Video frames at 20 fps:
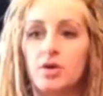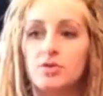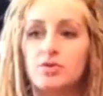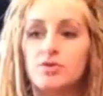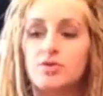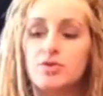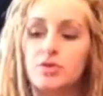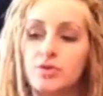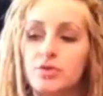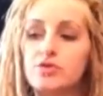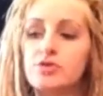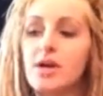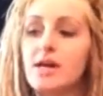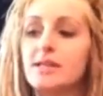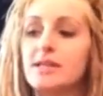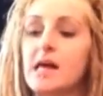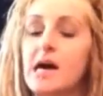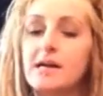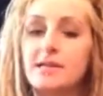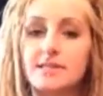Do
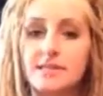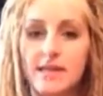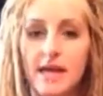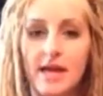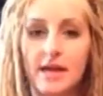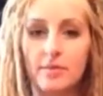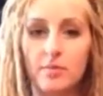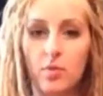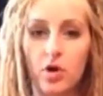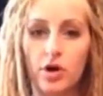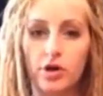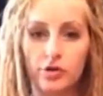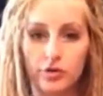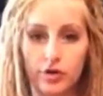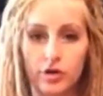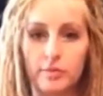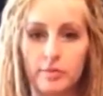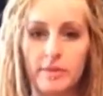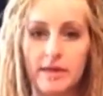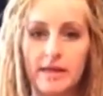dreadlocks take more
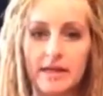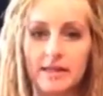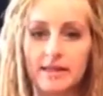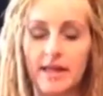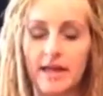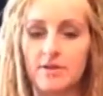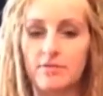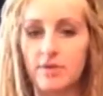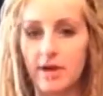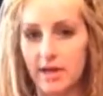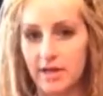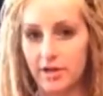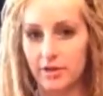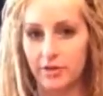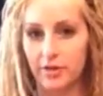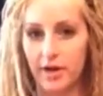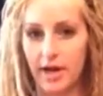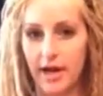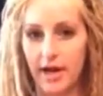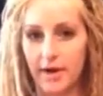grooming than
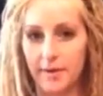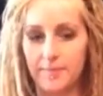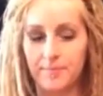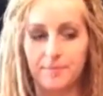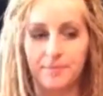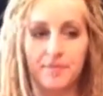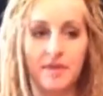regular hair?